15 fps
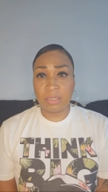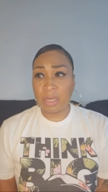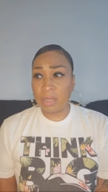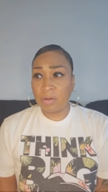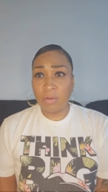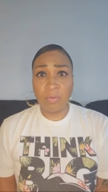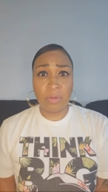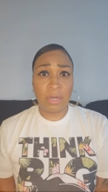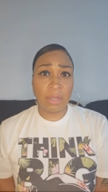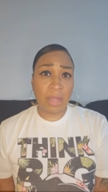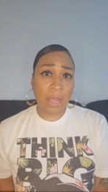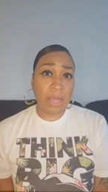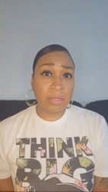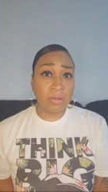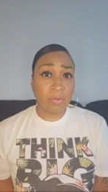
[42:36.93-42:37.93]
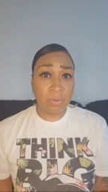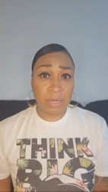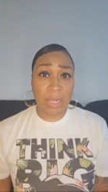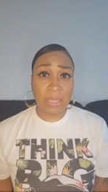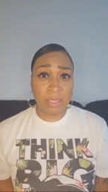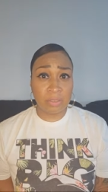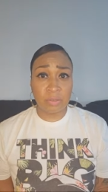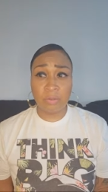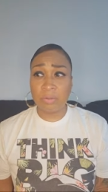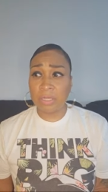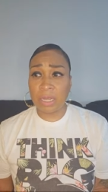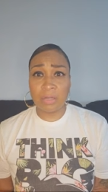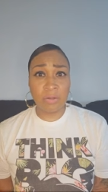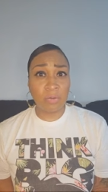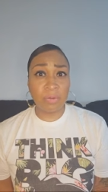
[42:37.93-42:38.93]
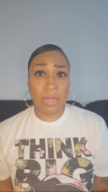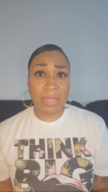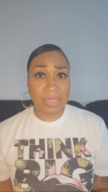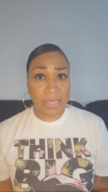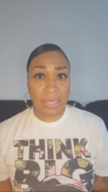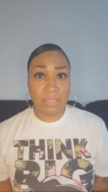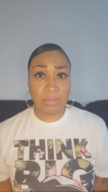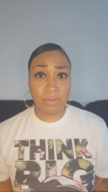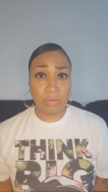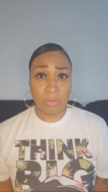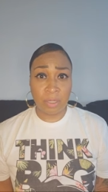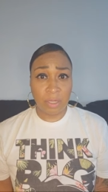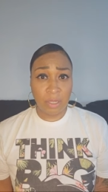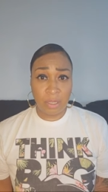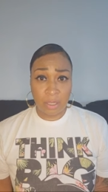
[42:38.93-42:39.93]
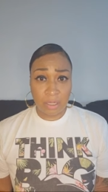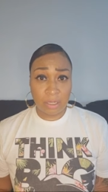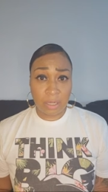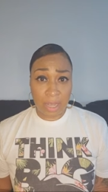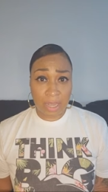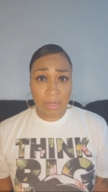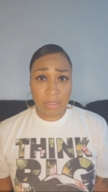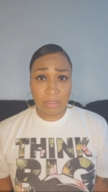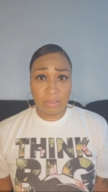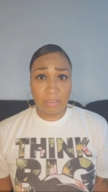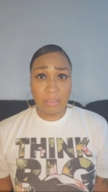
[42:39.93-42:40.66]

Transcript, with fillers: I know what I, I know what I can do and I know what I can't do. Got it?